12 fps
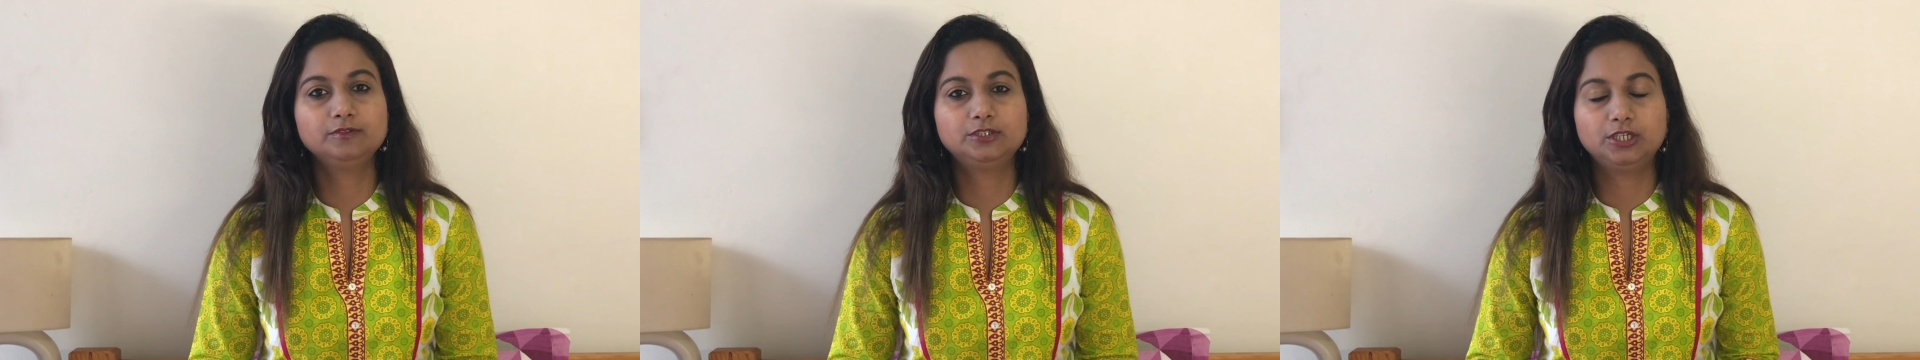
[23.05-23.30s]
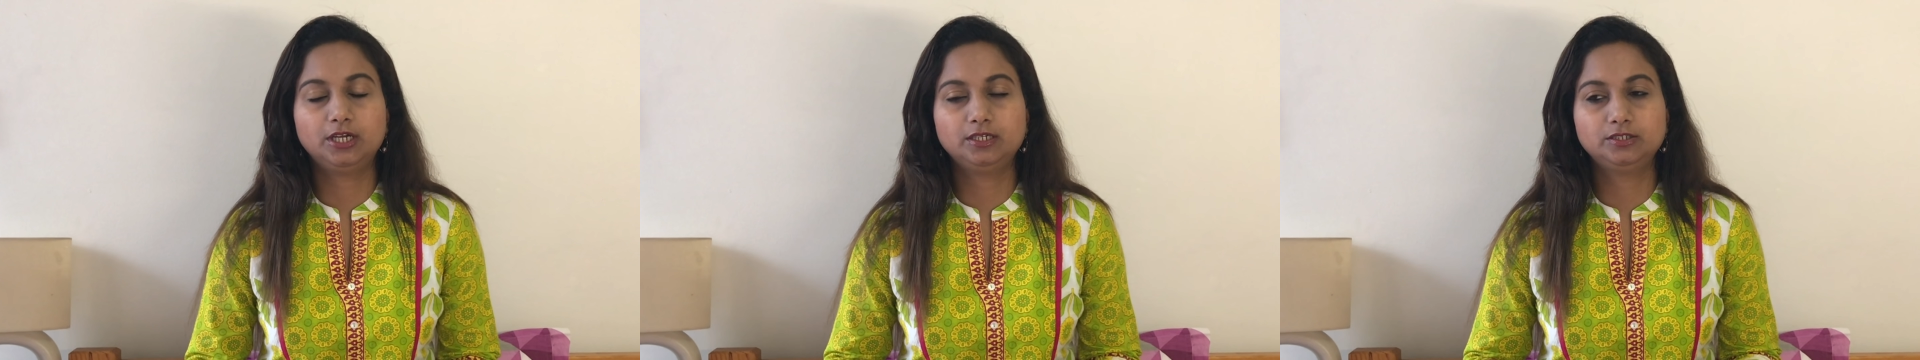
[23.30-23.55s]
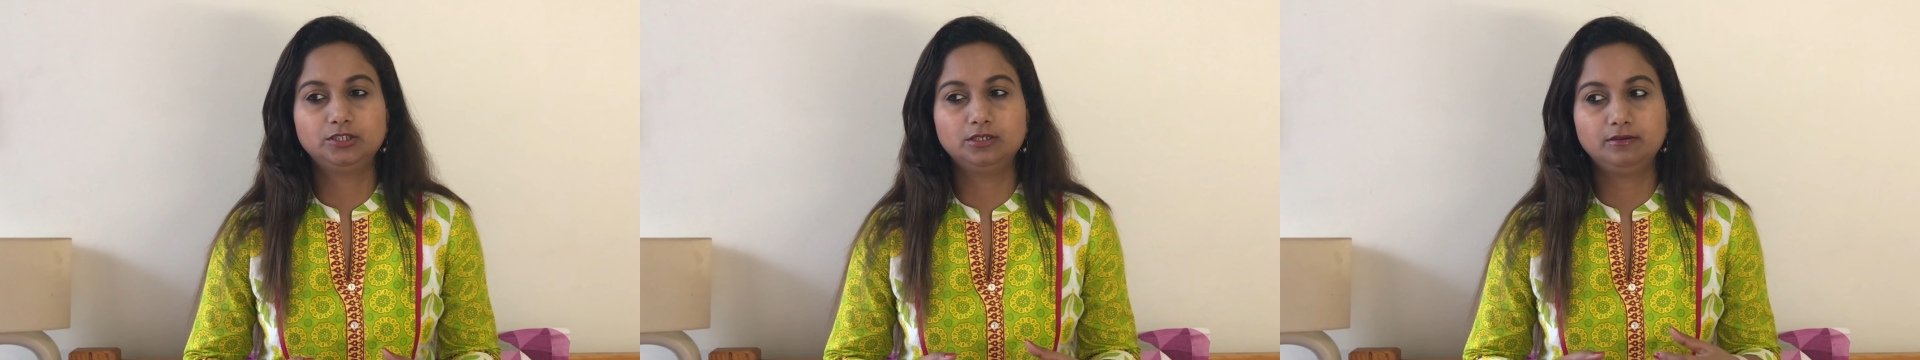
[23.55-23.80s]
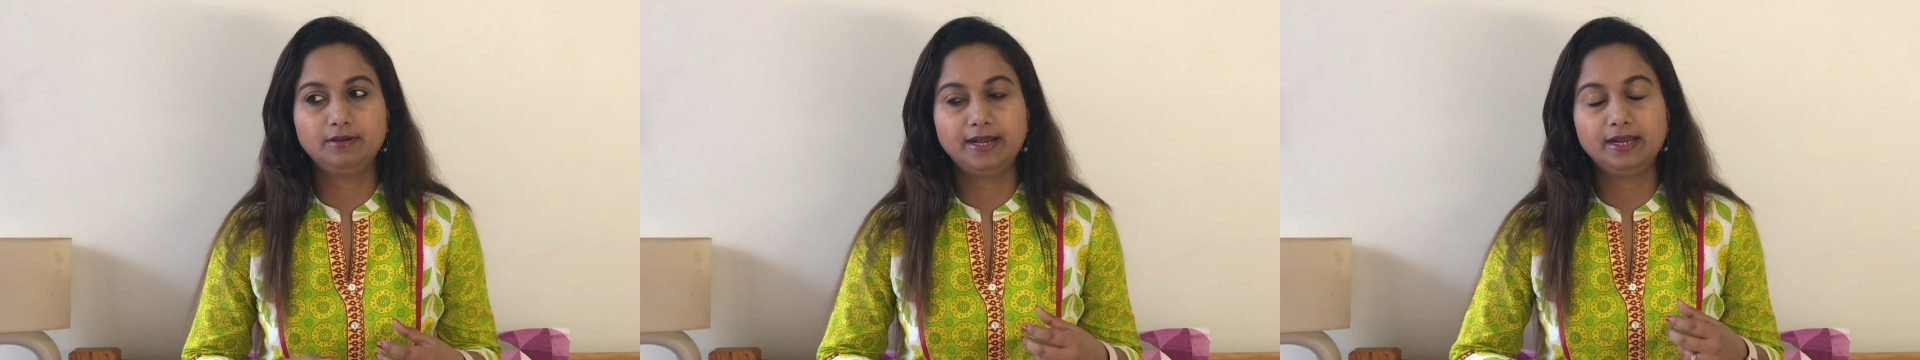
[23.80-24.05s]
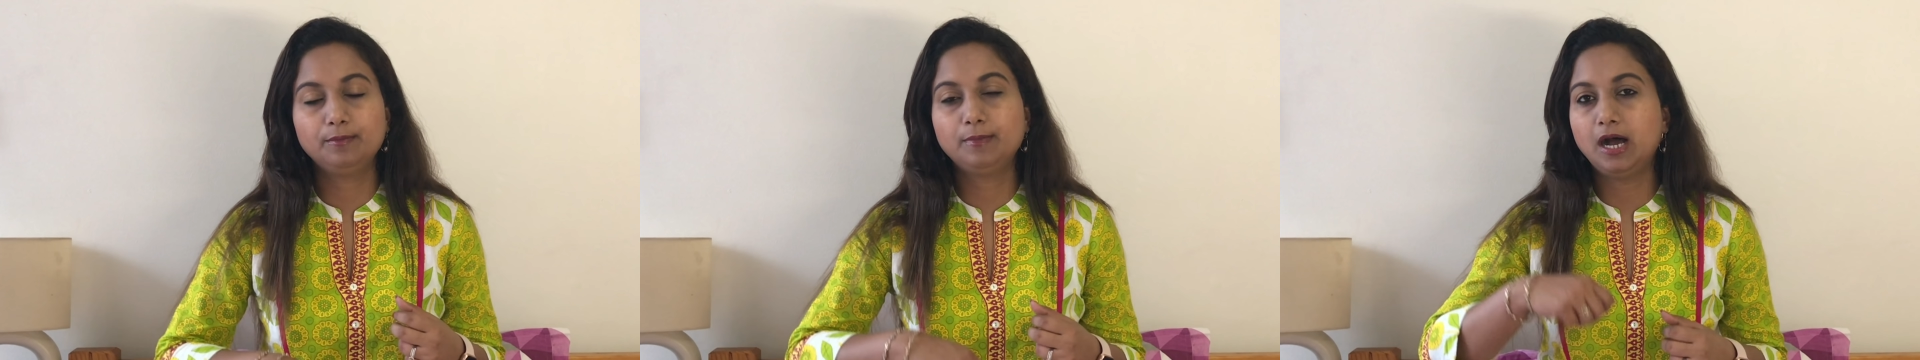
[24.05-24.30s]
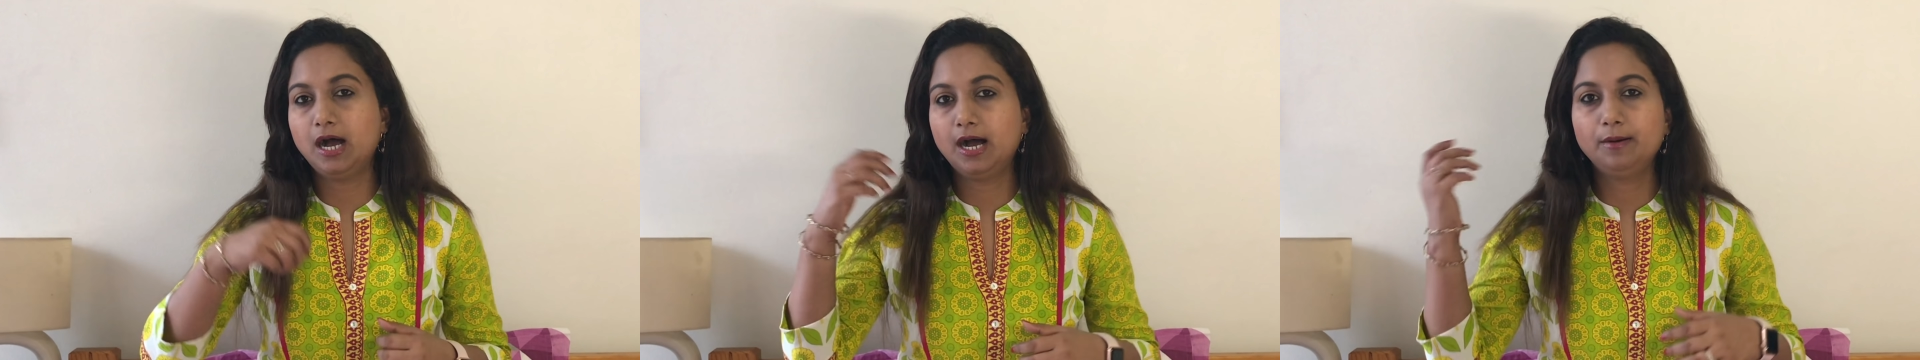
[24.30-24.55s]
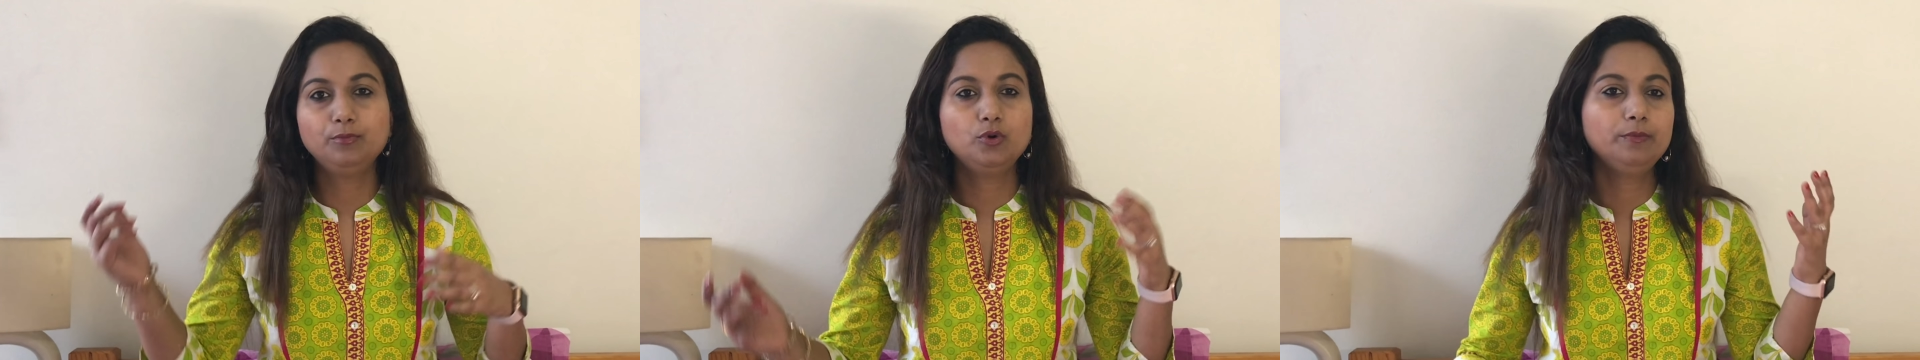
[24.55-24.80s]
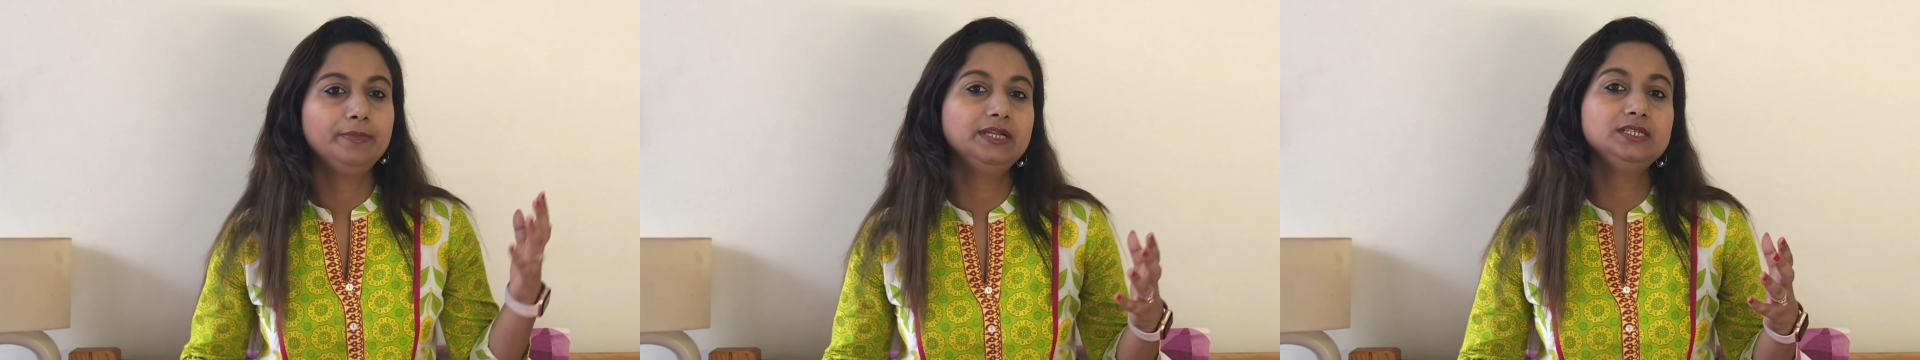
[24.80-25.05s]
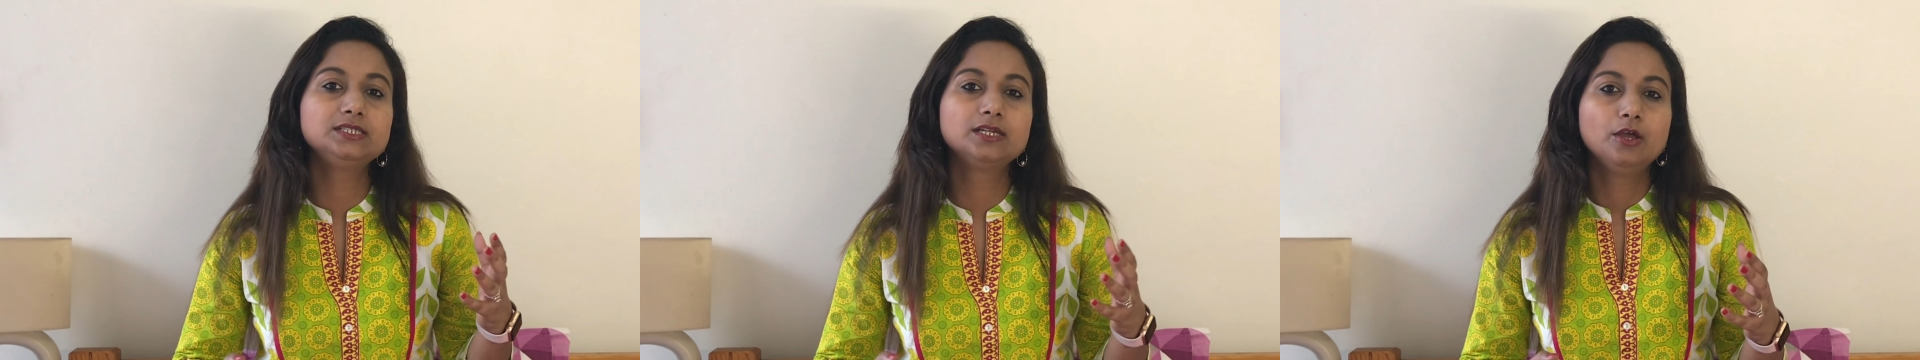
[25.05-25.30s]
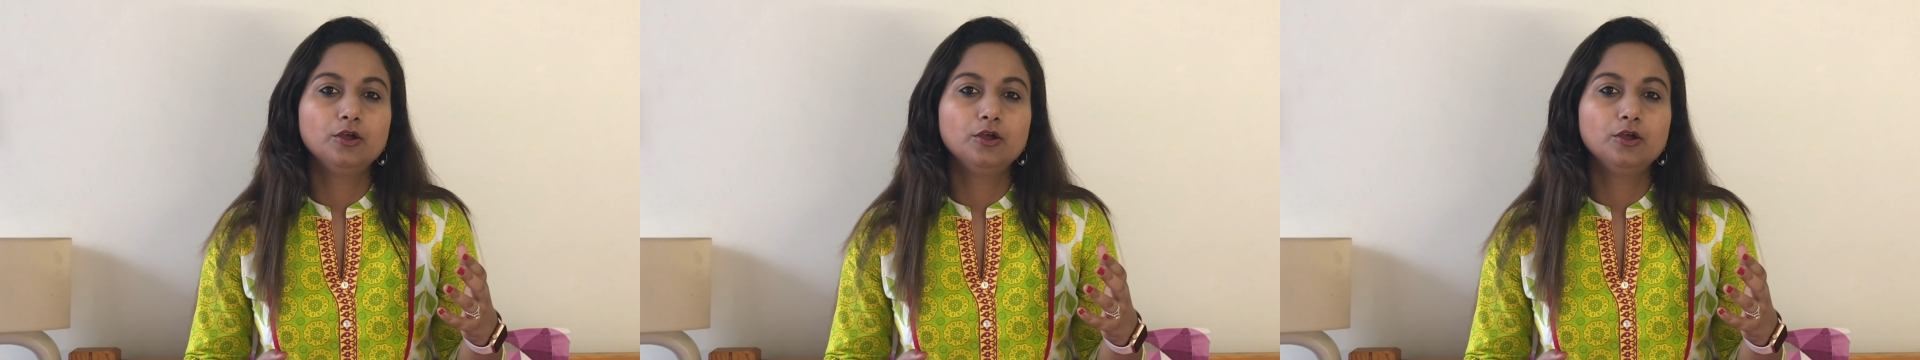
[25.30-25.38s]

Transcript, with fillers: which are the random arm movements